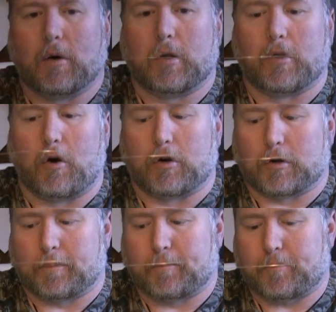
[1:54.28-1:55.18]

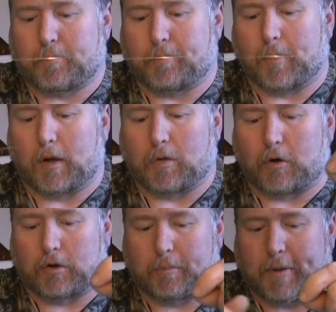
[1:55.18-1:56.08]

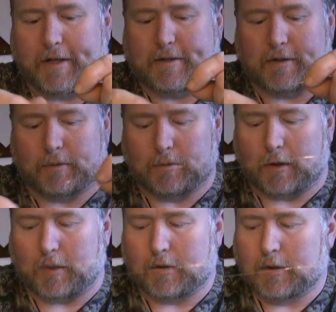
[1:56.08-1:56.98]
longer piece
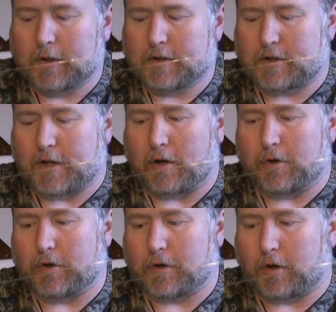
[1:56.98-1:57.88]
to snell
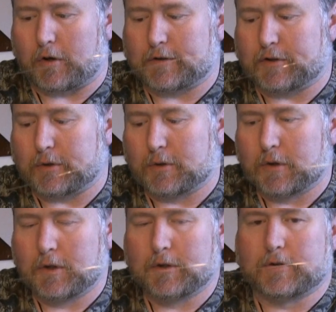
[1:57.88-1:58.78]
the hook onto.
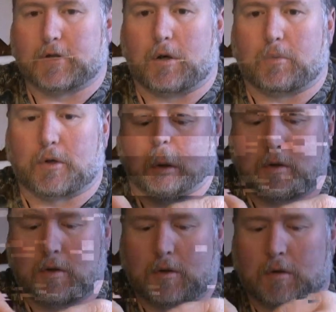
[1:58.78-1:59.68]
So we're
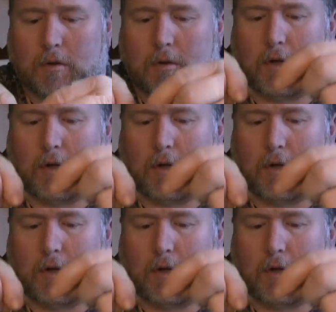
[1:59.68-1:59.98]
going